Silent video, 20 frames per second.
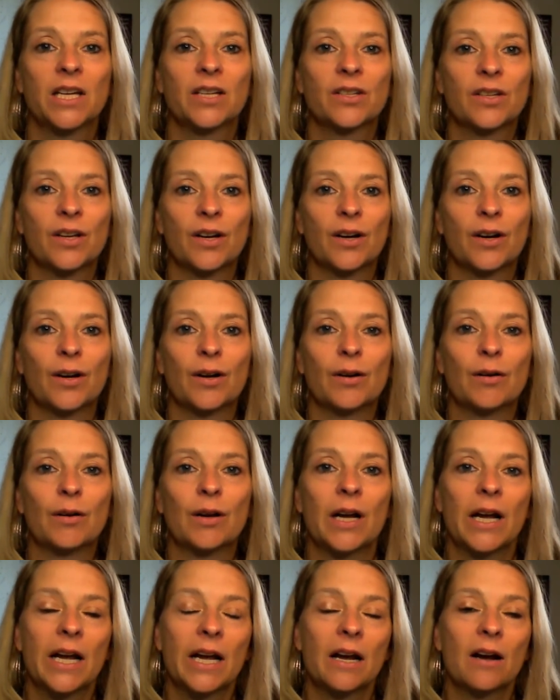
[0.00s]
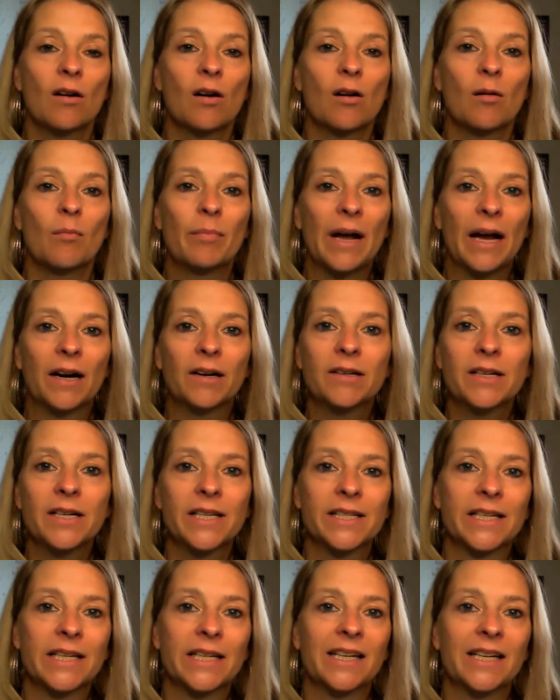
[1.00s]
So
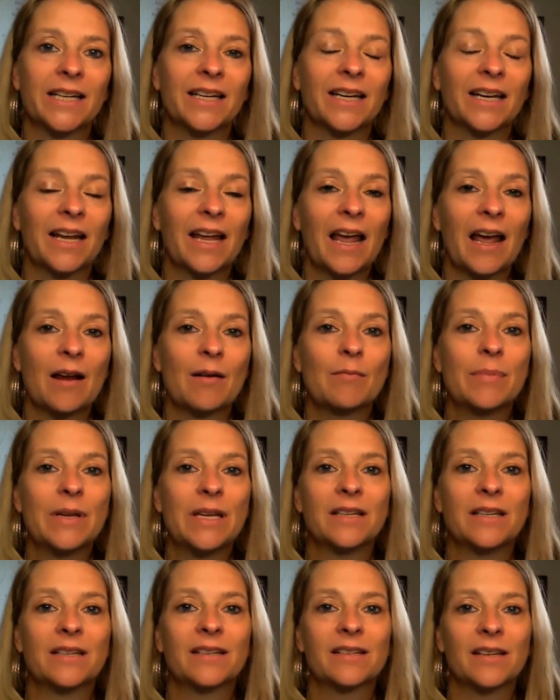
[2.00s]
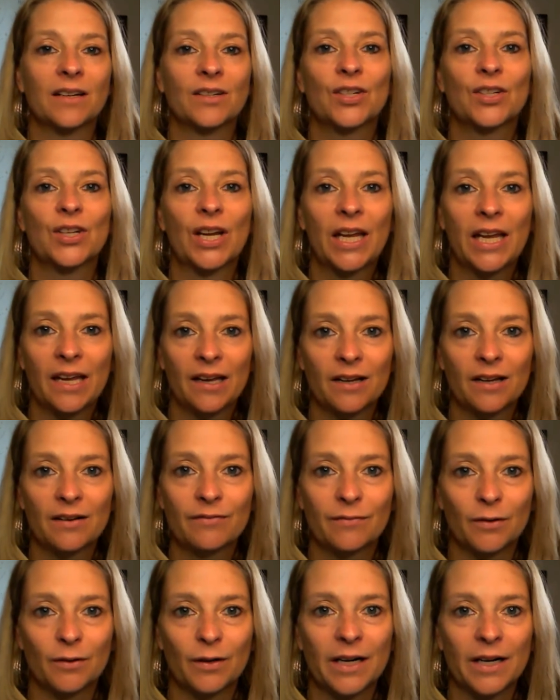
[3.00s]
comparison can be such a killer
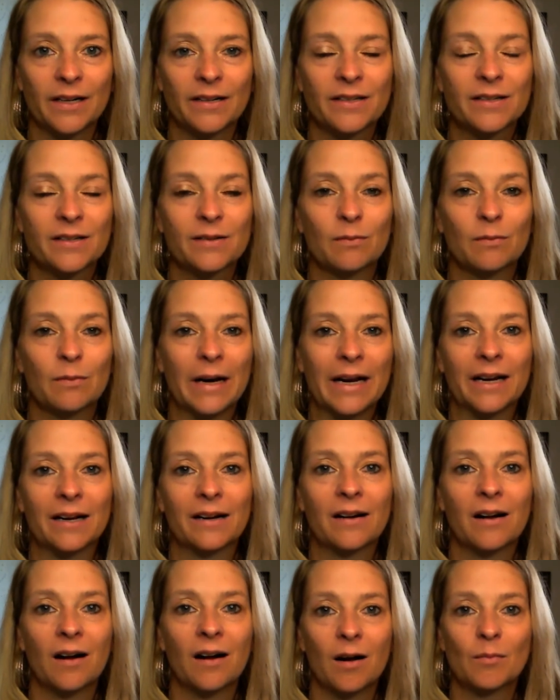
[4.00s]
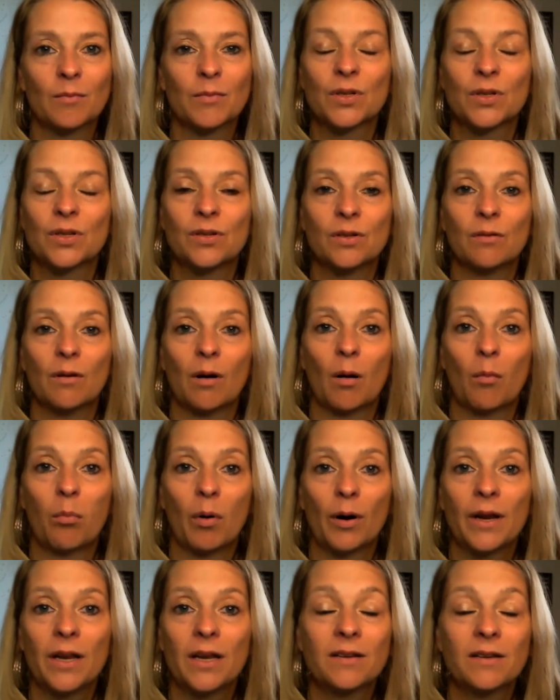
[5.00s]
for us when it comes to our
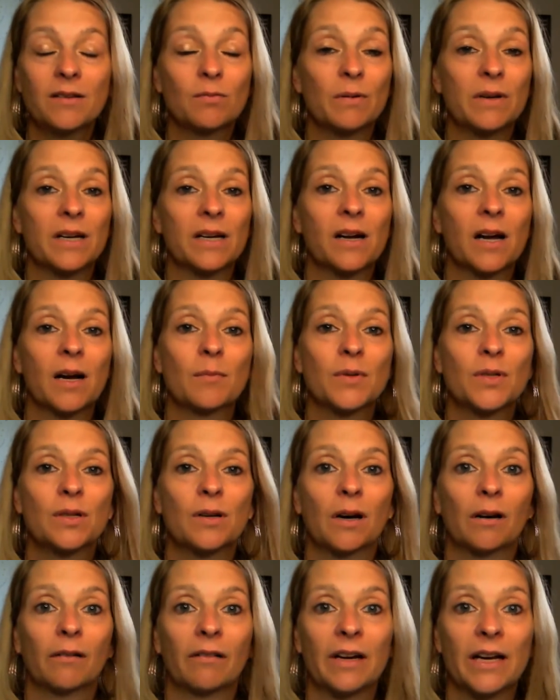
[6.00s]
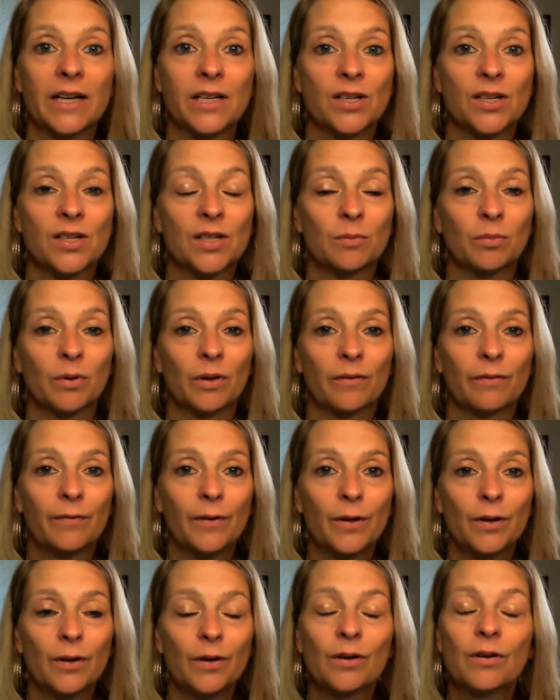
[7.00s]
bodies, when it comes to our relationship with
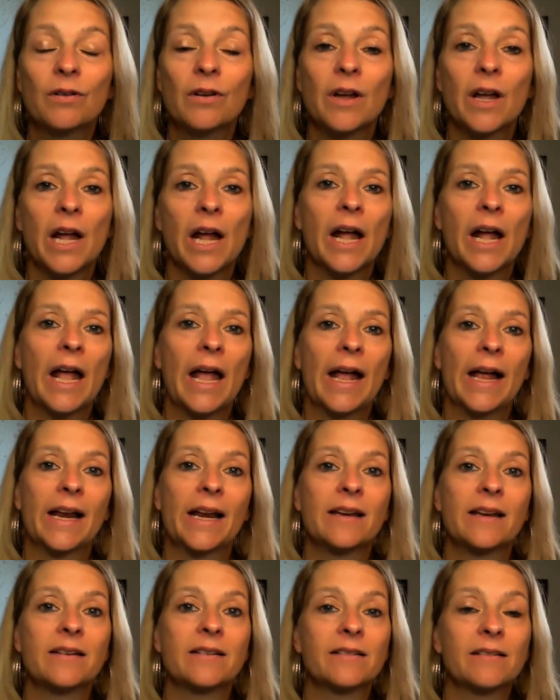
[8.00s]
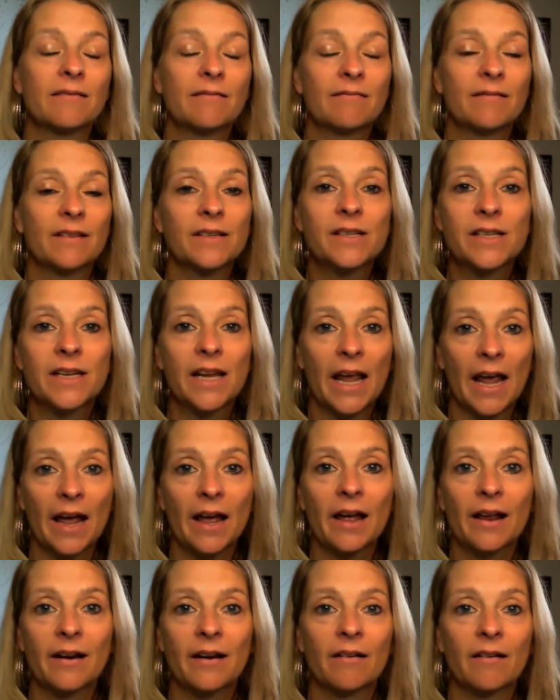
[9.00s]
food. And this
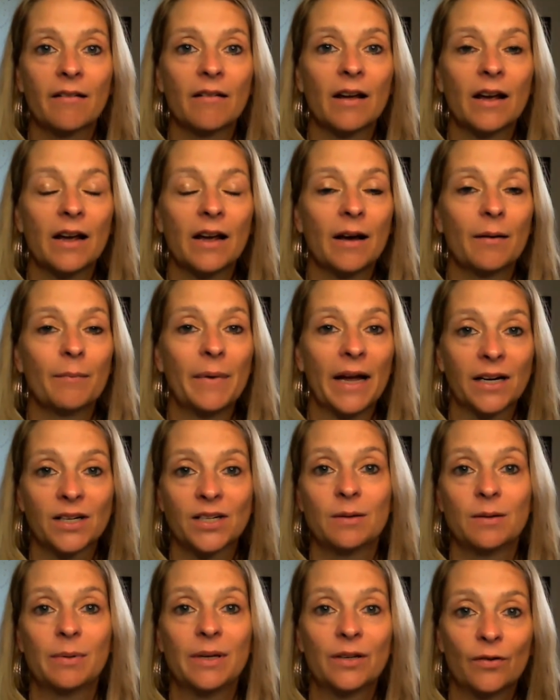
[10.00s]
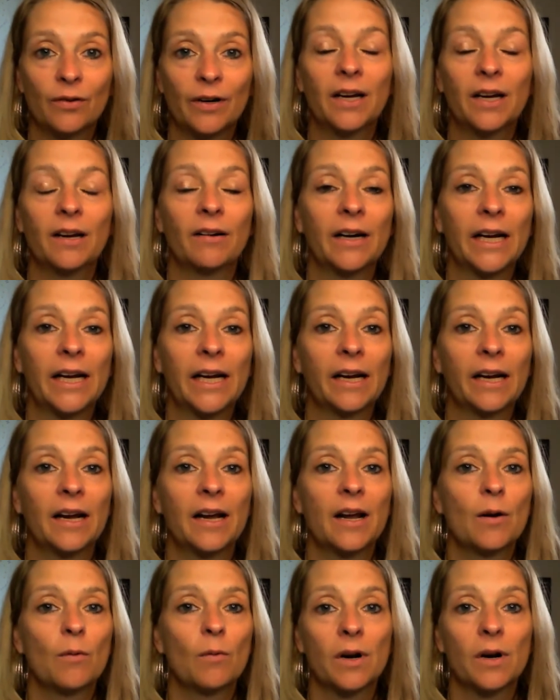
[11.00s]
can actually be
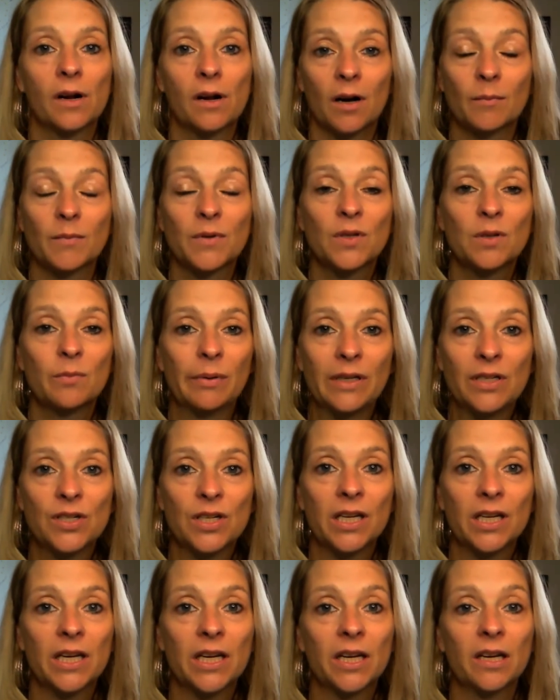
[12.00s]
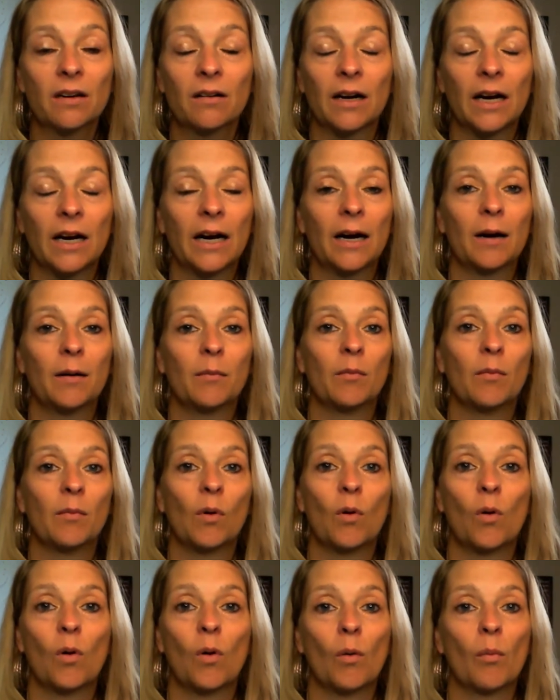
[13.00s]
triggering when it comes to binge eating
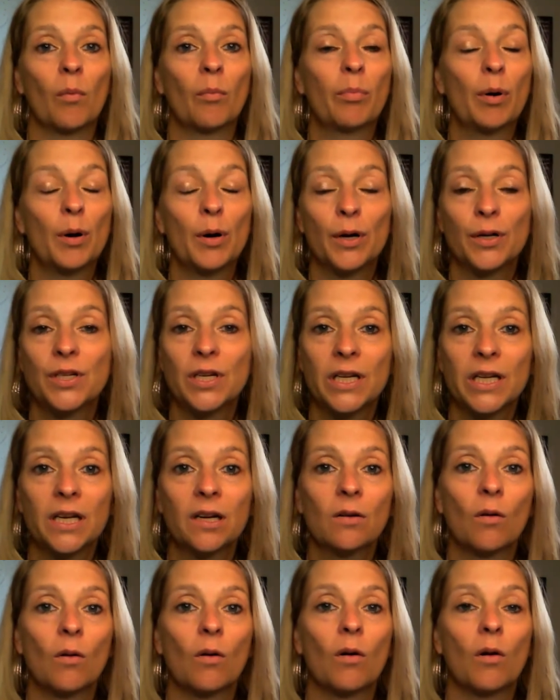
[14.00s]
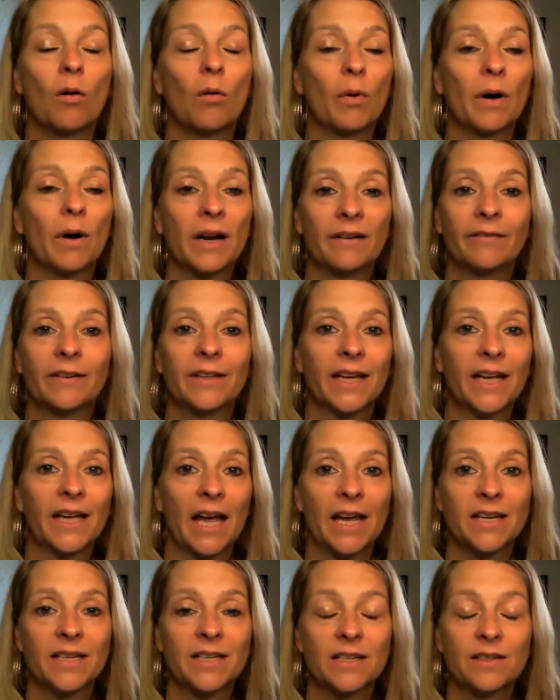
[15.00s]
or purging or whatever the
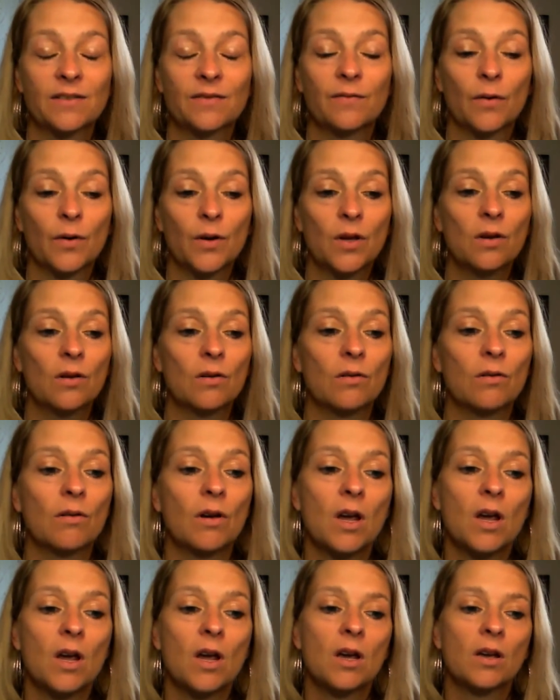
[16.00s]
case is for you.